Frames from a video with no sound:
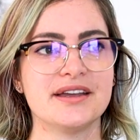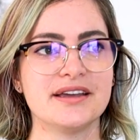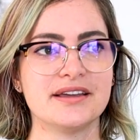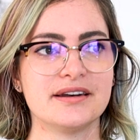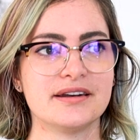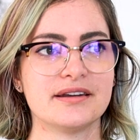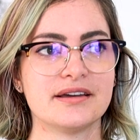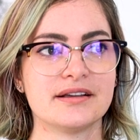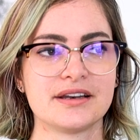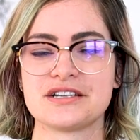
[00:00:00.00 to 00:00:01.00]

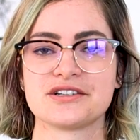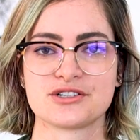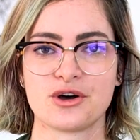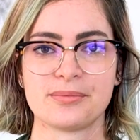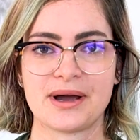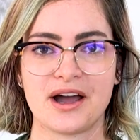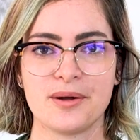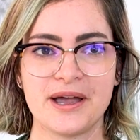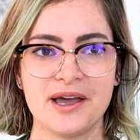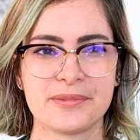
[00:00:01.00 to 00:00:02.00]
in like just on
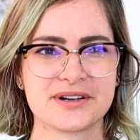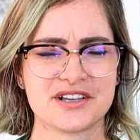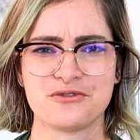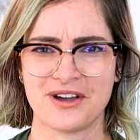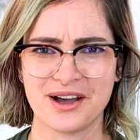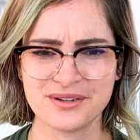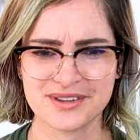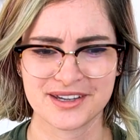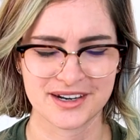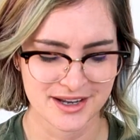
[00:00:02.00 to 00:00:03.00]
my iPad because I
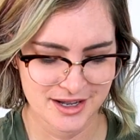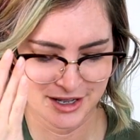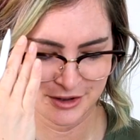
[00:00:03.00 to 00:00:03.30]
found that